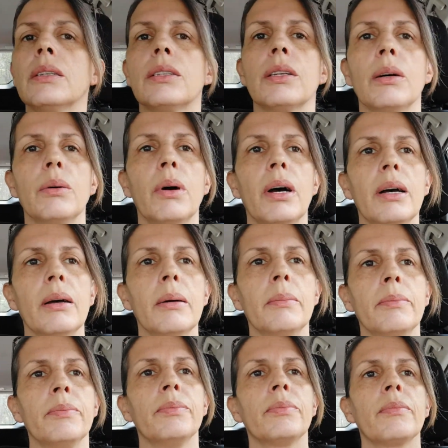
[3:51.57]
So,
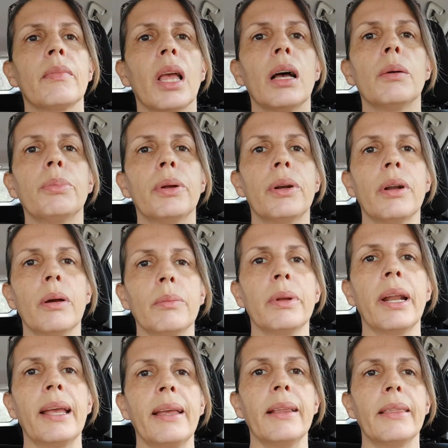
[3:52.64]
I'll put it on
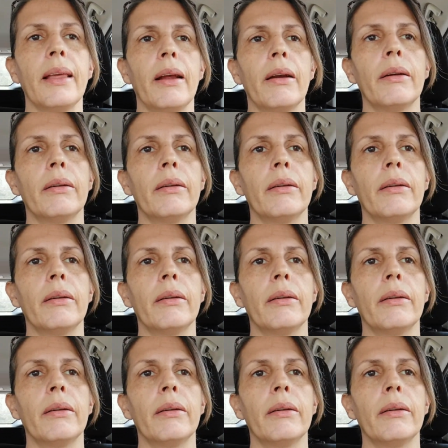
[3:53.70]
when I get there.